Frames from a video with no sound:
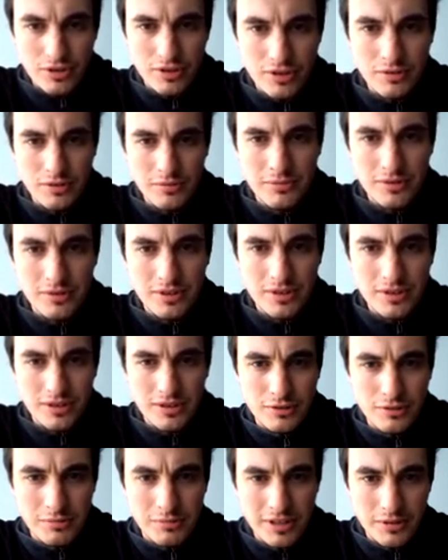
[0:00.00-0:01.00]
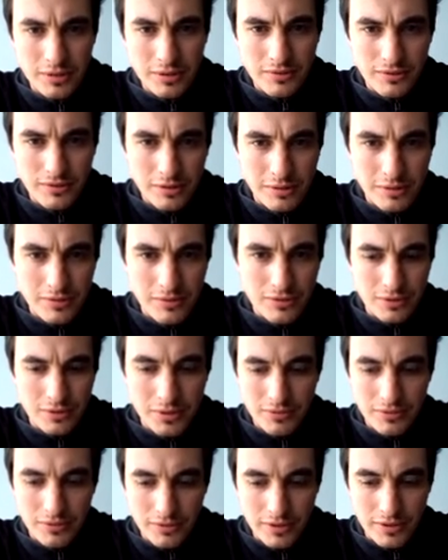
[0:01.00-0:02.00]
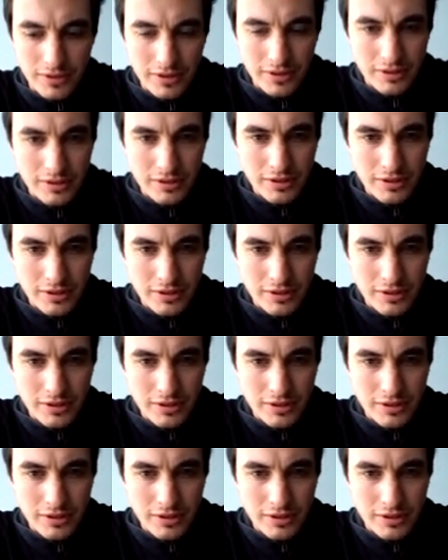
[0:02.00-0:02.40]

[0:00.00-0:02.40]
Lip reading: norm is a binary form of degree 3.